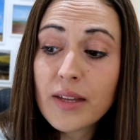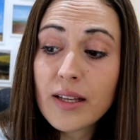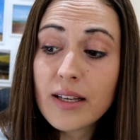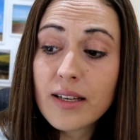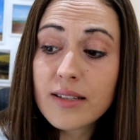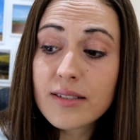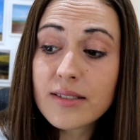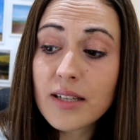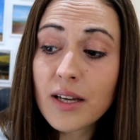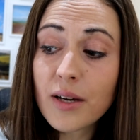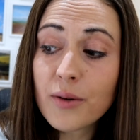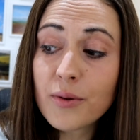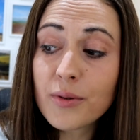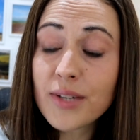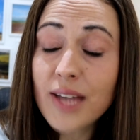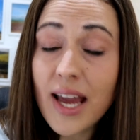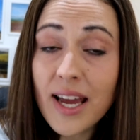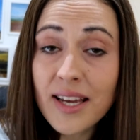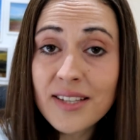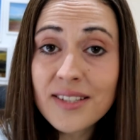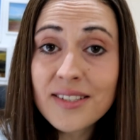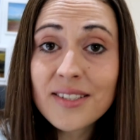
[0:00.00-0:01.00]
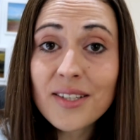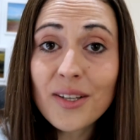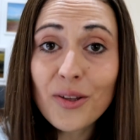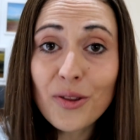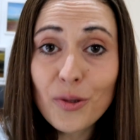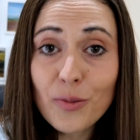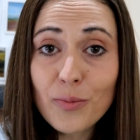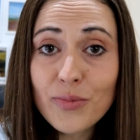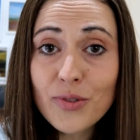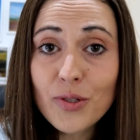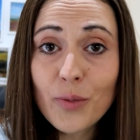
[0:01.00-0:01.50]
So yes, a
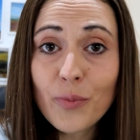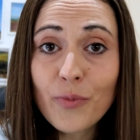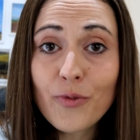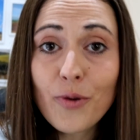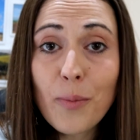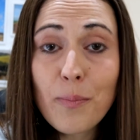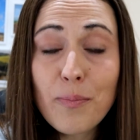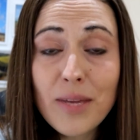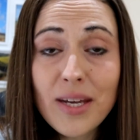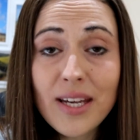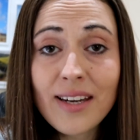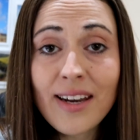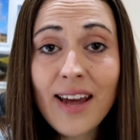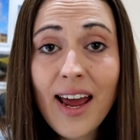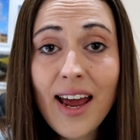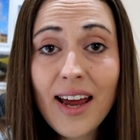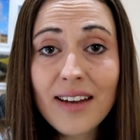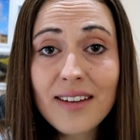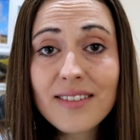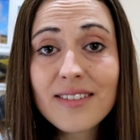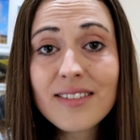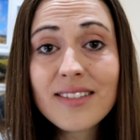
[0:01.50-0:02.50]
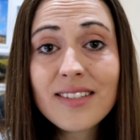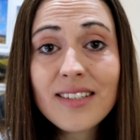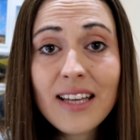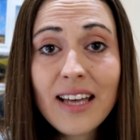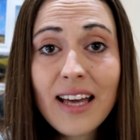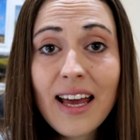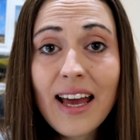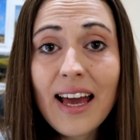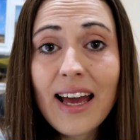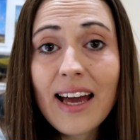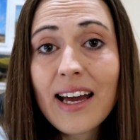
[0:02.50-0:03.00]
thumbs up from me and Hans,
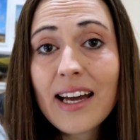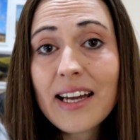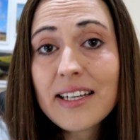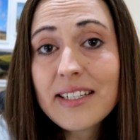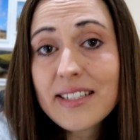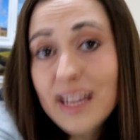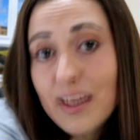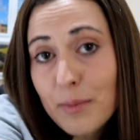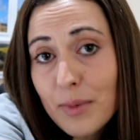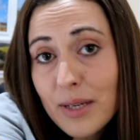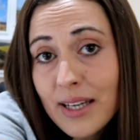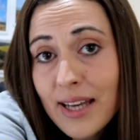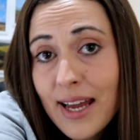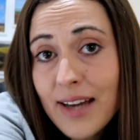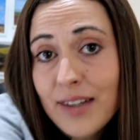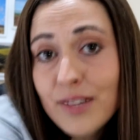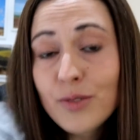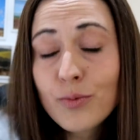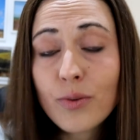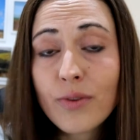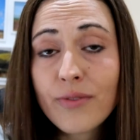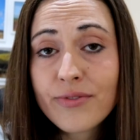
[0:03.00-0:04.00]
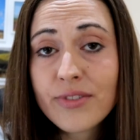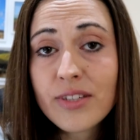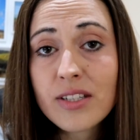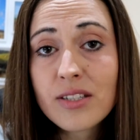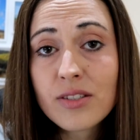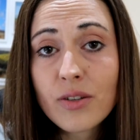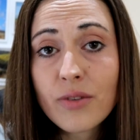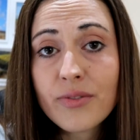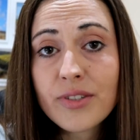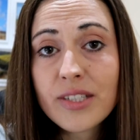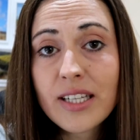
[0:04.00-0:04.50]
and I'm glad we've
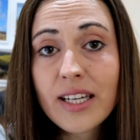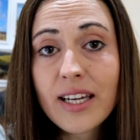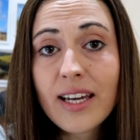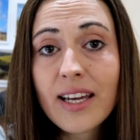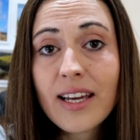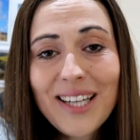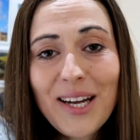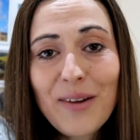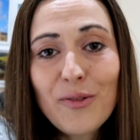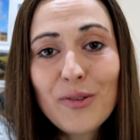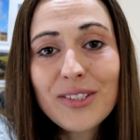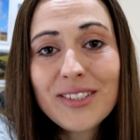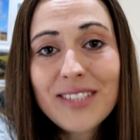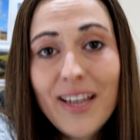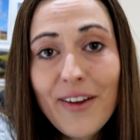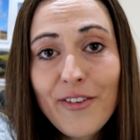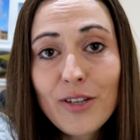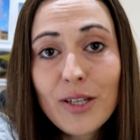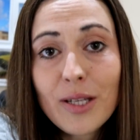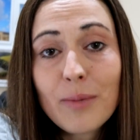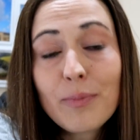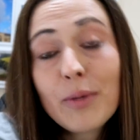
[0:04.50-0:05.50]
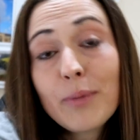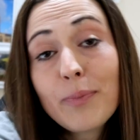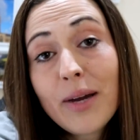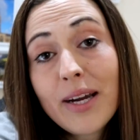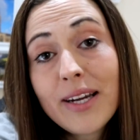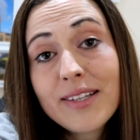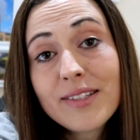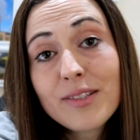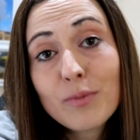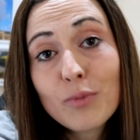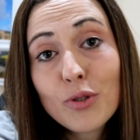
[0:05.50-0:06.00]
discovered it, and we'll definitely be
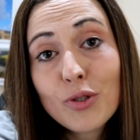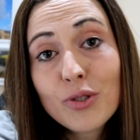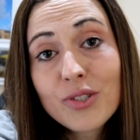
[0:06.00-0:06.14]
buying some more